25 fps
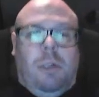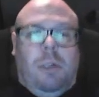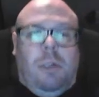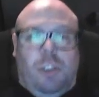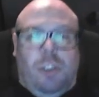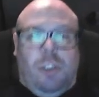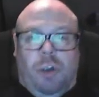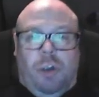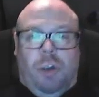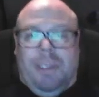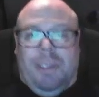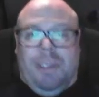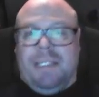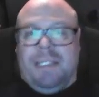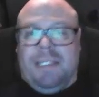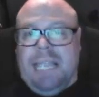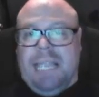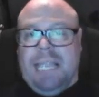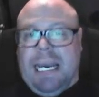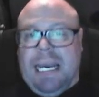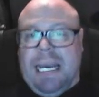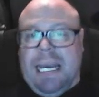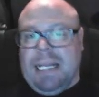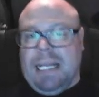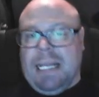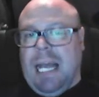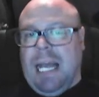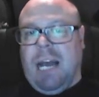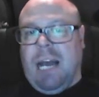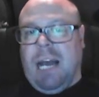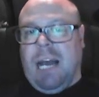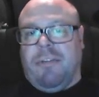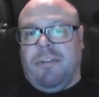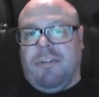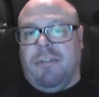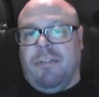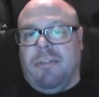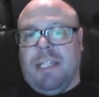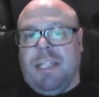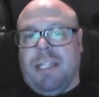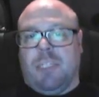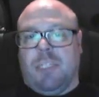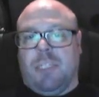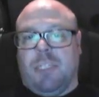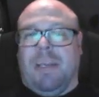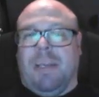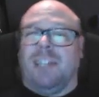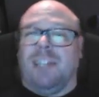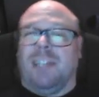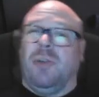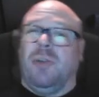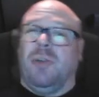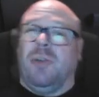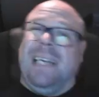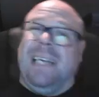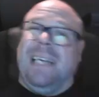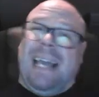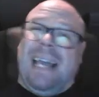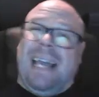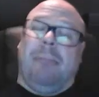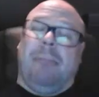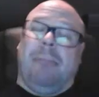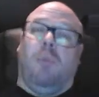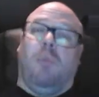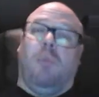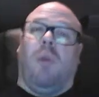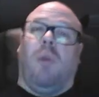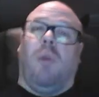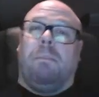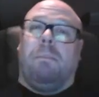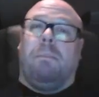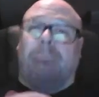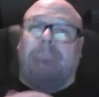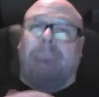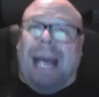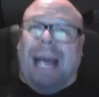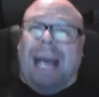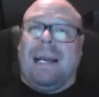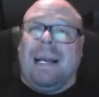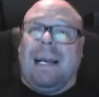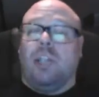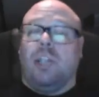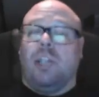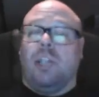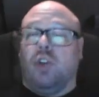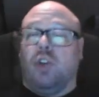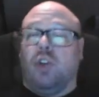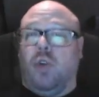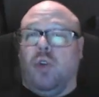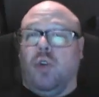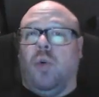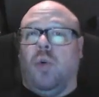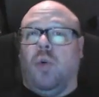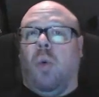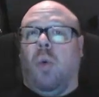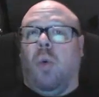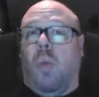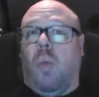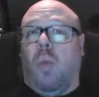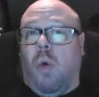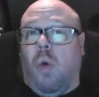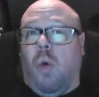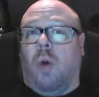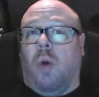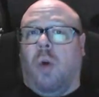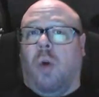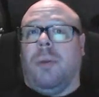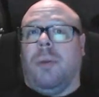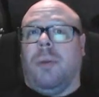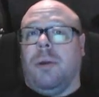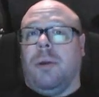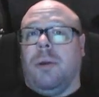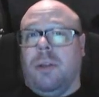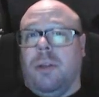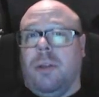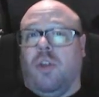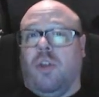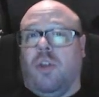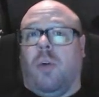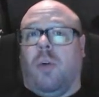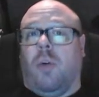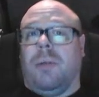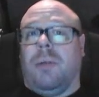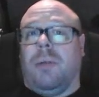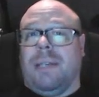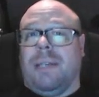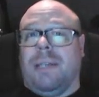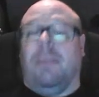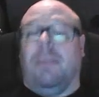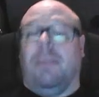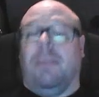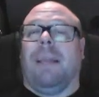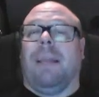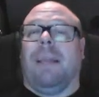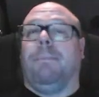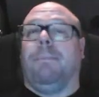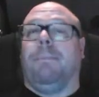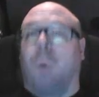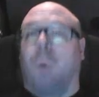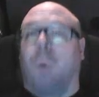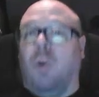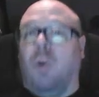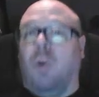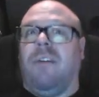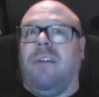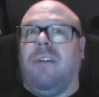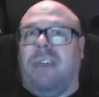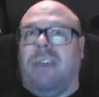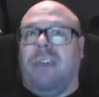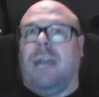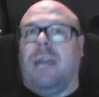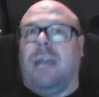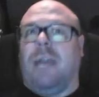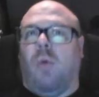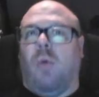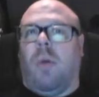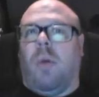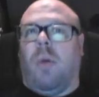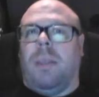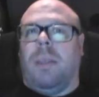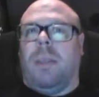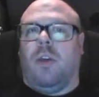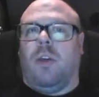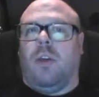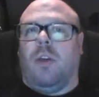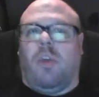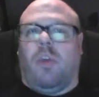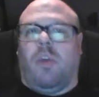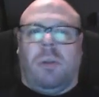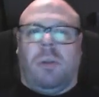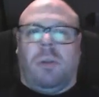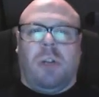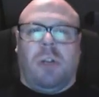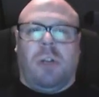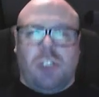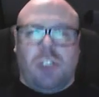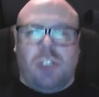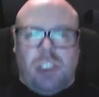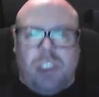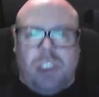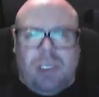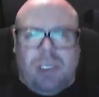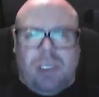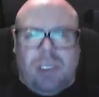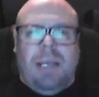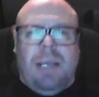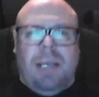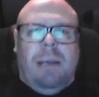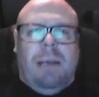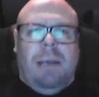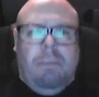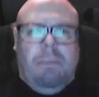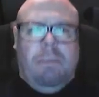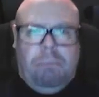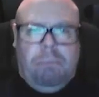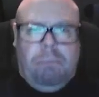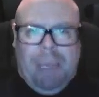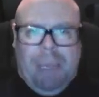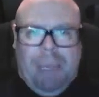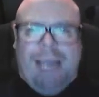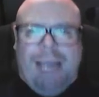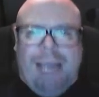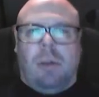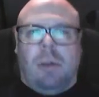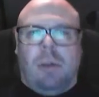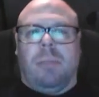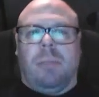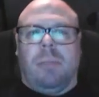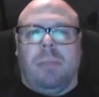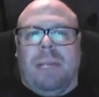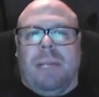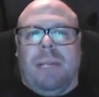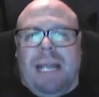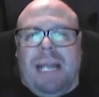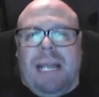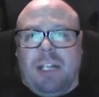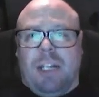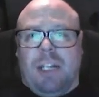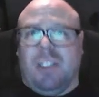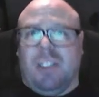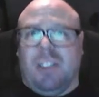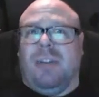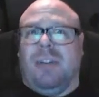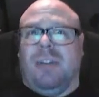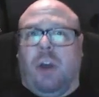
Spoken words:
during the second half of this week. So yeah, we're back to warmer than normal temp, like bona fide warmer than normal, not just mild, but actually